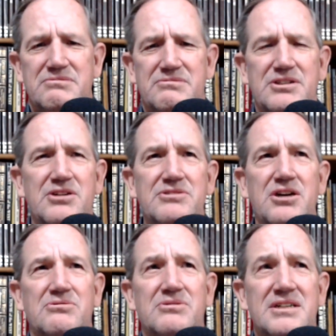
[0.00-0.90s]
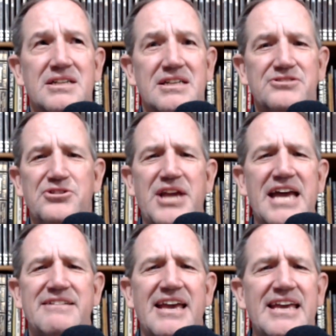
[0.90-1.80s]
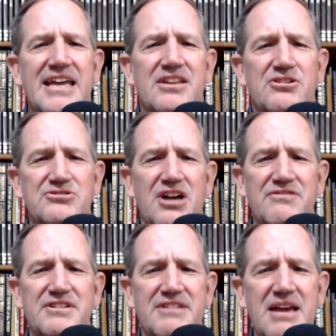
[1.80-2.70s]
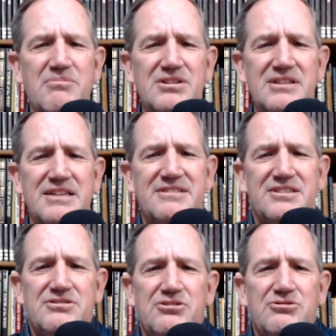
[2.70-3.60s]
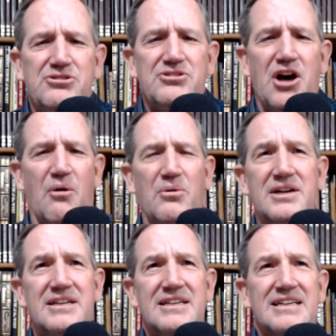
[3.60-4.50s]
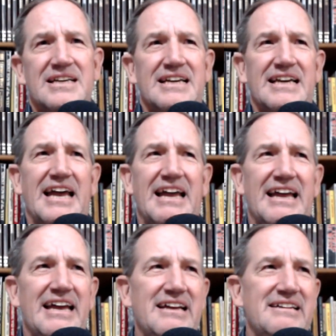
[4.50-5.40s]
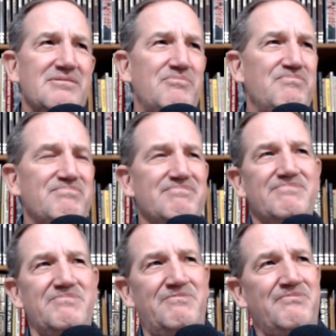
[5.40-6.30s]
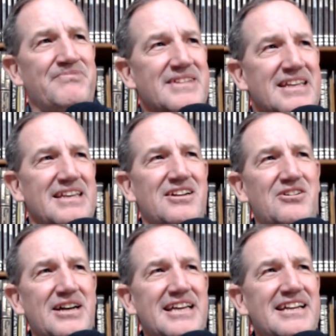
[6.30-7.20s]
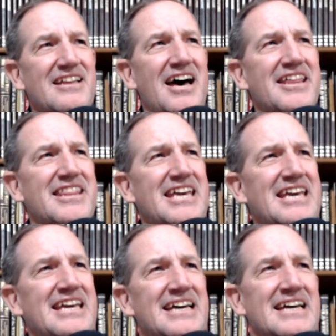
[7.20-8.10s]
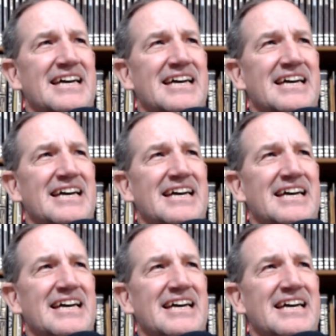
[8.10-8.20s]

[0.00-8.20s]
So you can't take any of those off the table until you do know. And I get a lot of the